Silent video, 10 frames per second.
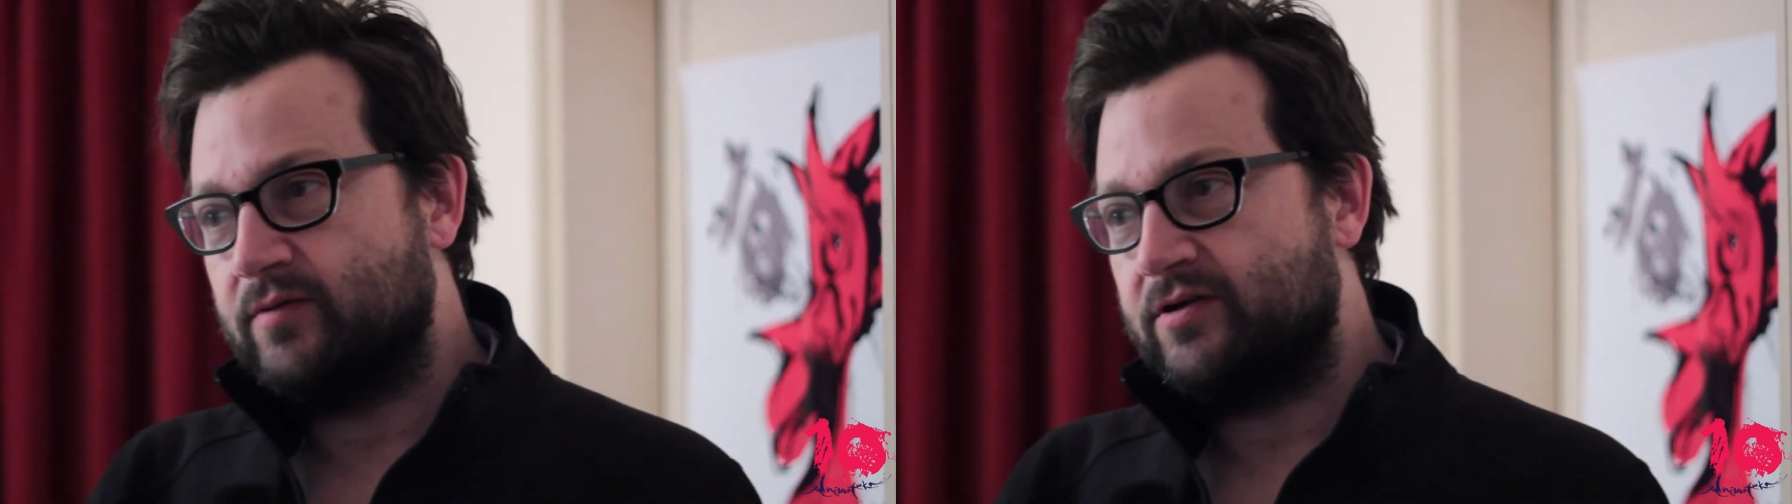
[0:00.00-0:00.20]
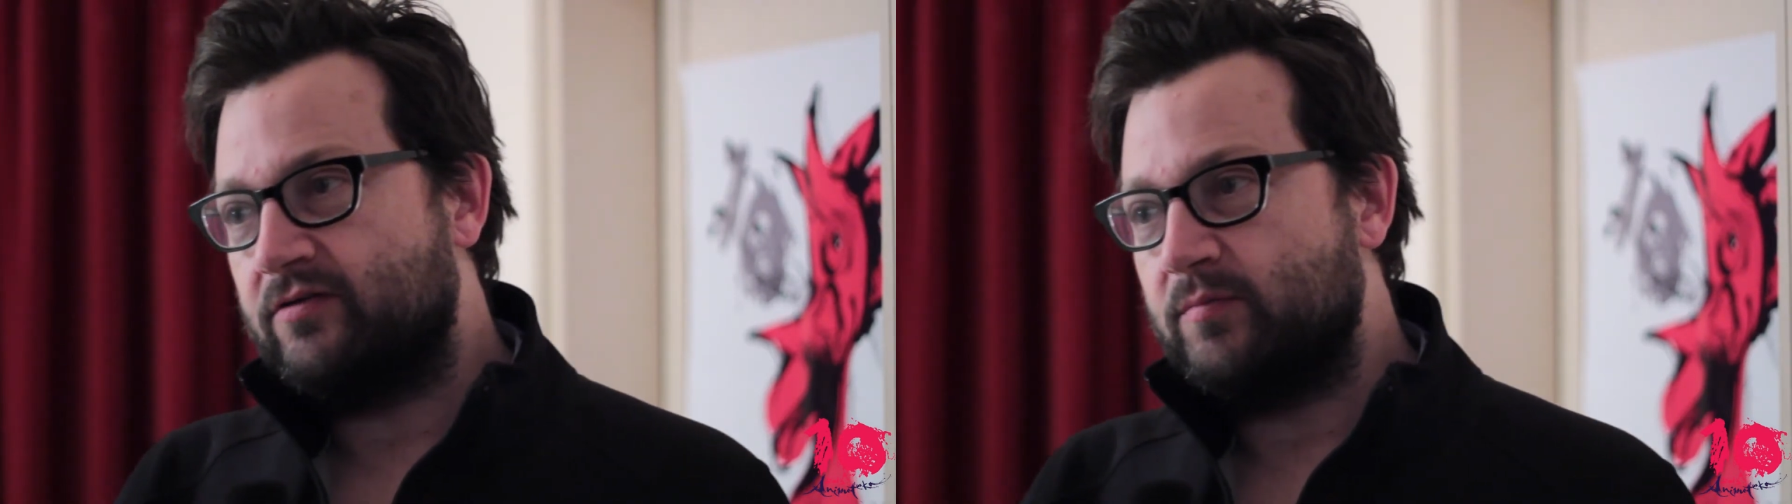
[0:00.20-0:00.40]

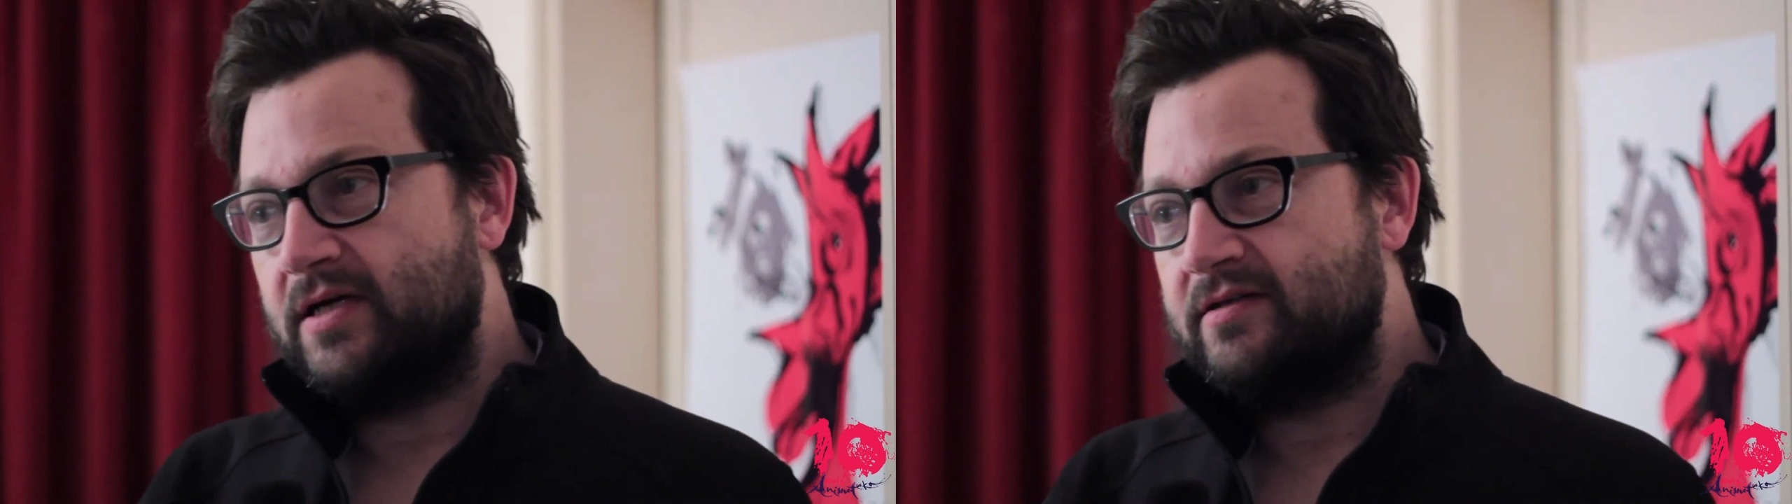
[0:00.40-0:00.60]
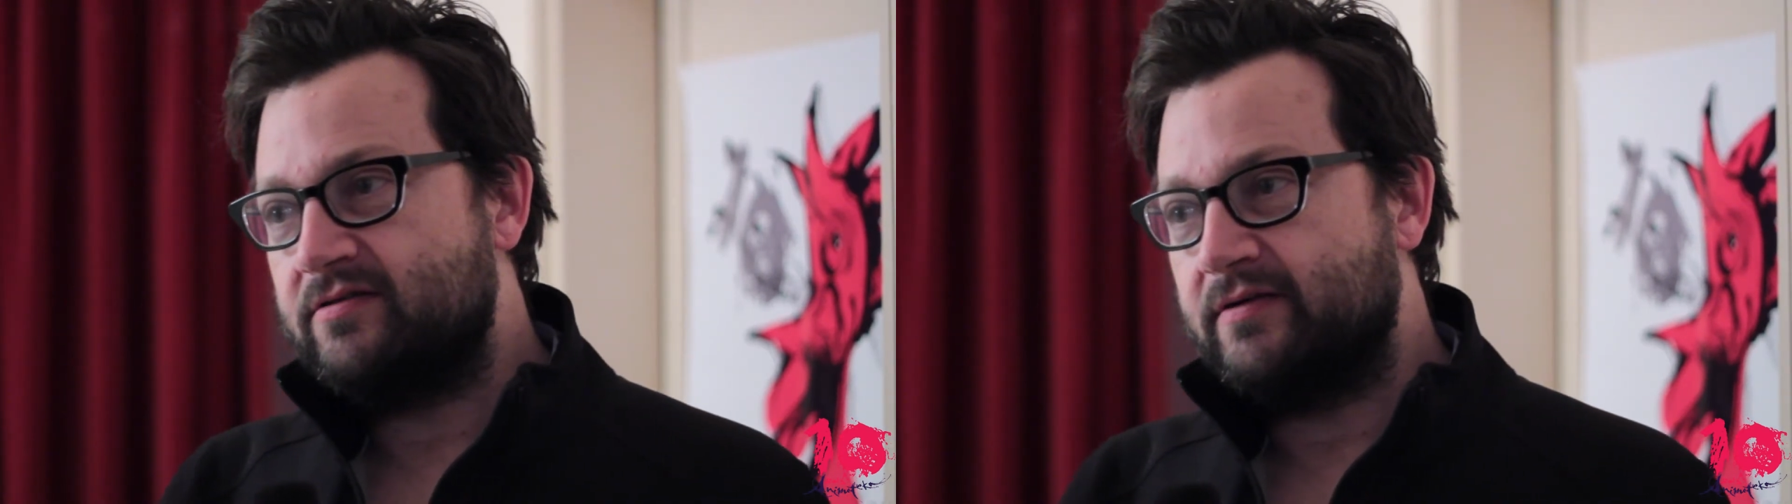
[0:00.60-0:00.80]
Richard
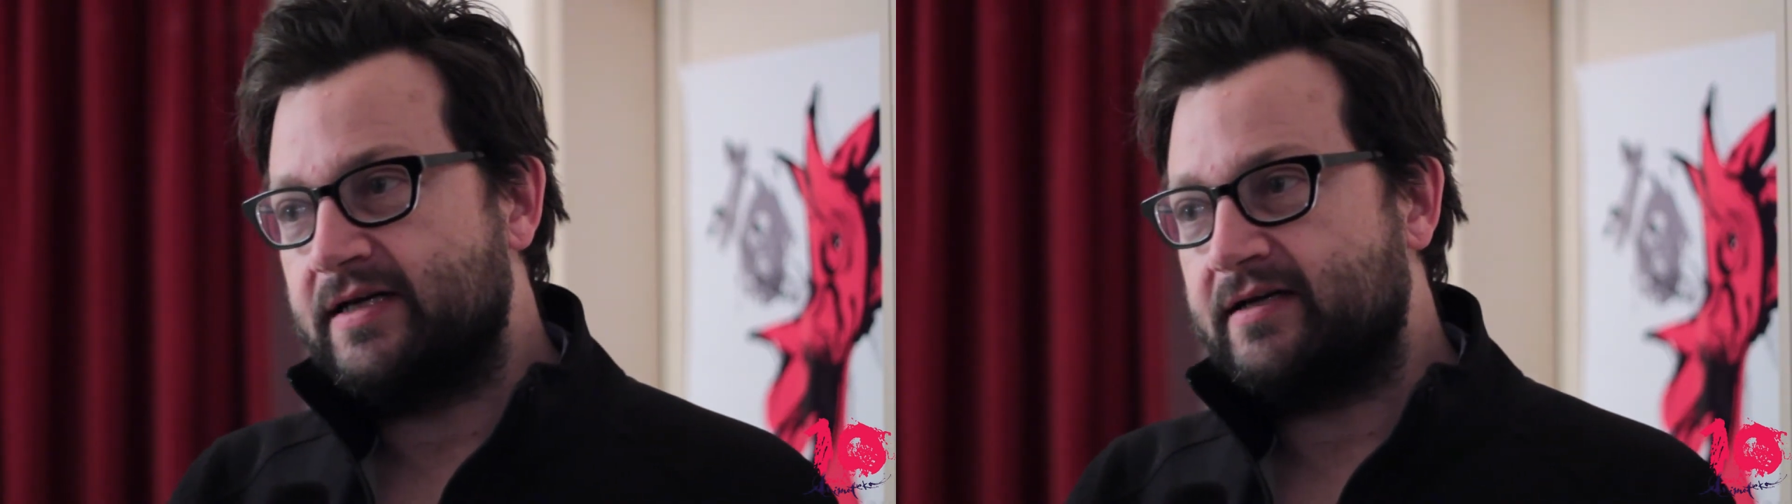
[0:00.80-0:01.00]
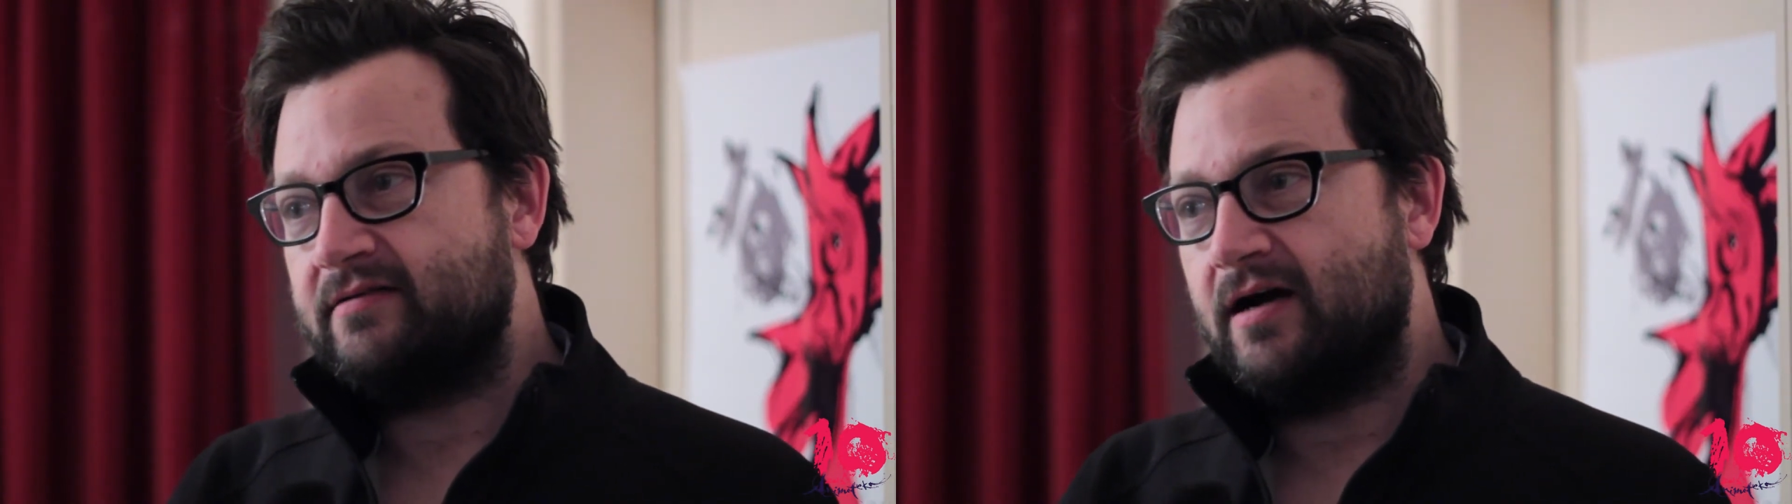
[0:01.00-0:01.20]
Meltzer and
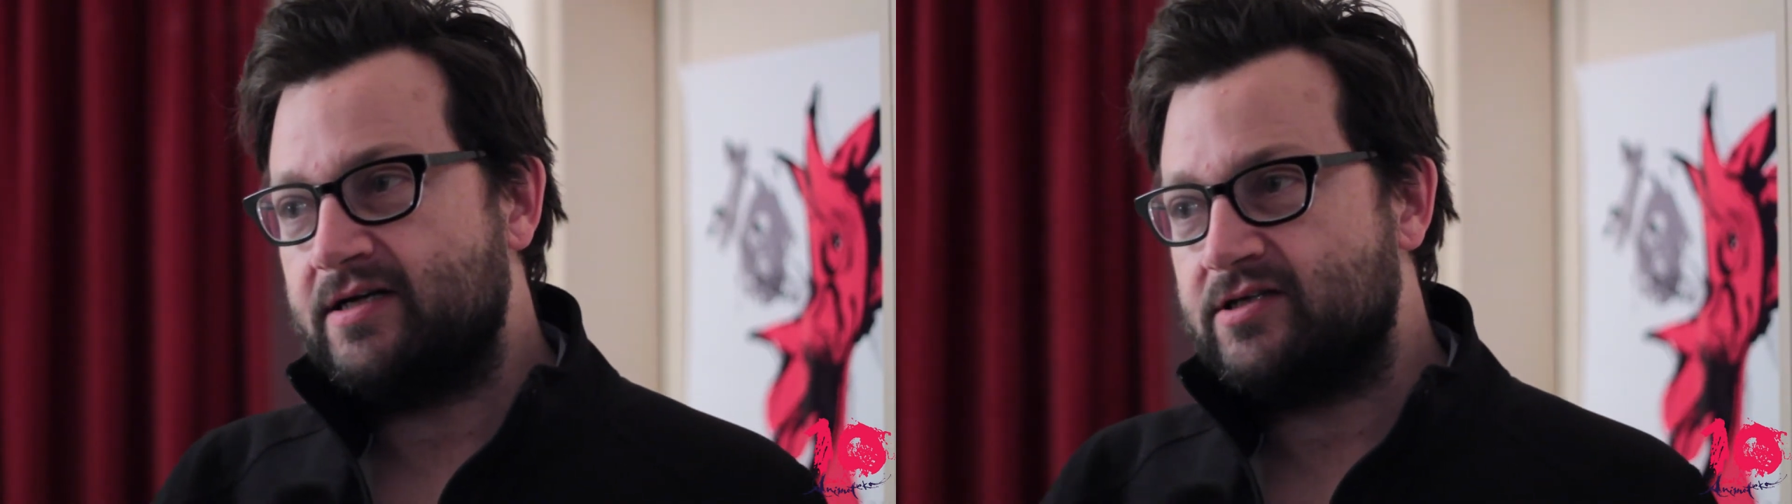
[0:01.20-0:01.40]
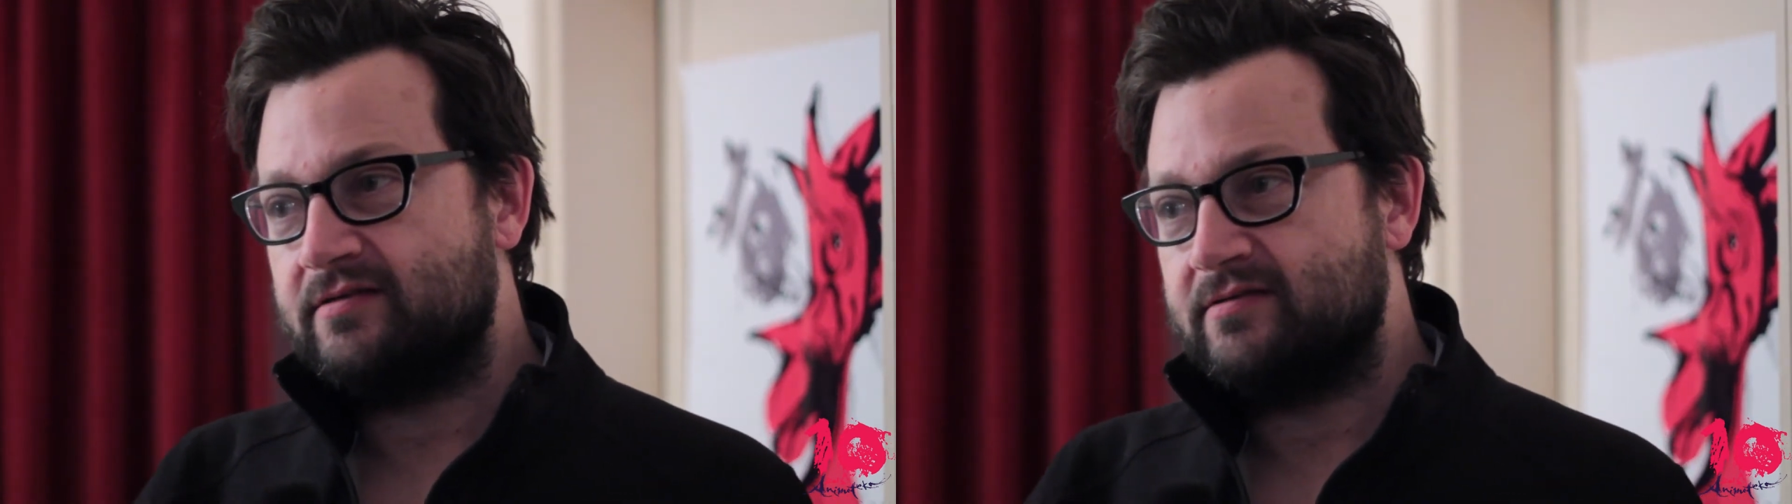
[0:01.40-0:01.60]
Nick
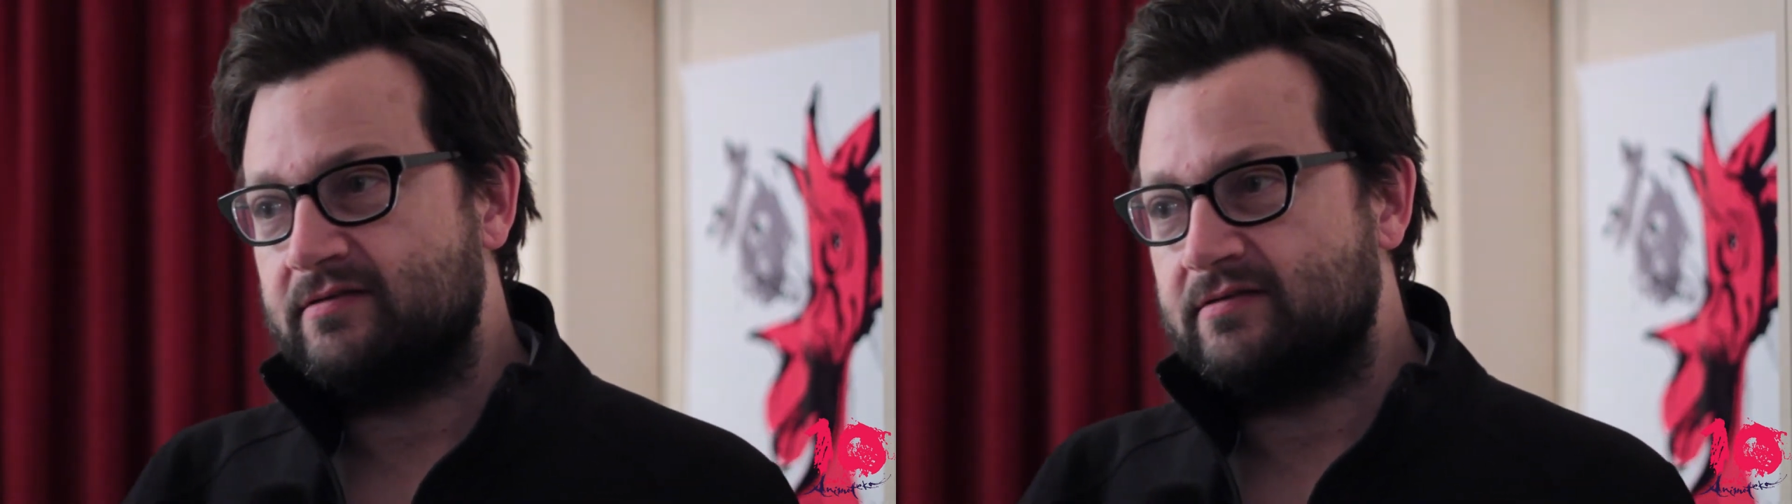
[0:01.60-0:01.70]
Tosches,